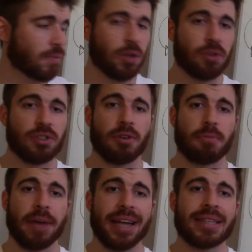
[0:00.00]
those little
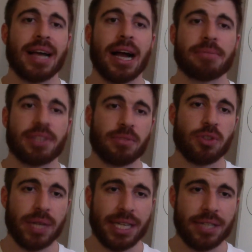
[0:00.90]
break times in
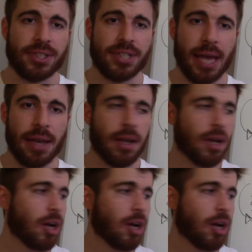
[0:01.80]
between each set